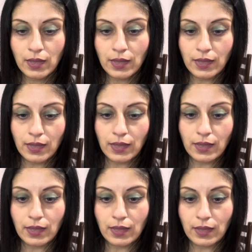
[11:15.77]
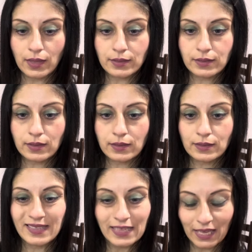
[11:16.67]
He is
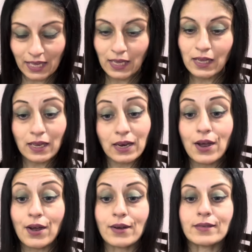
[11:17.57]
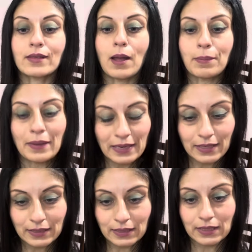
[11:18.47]
seeing in her
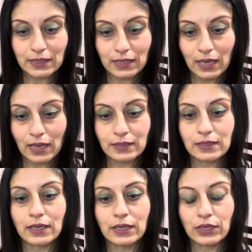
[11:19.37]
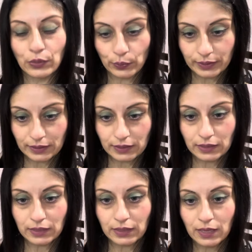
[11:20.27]
stability and
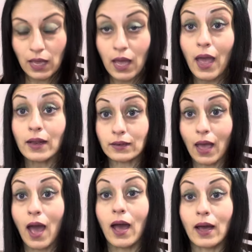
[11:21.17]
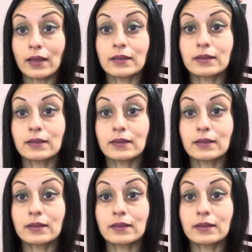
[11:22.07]
security and high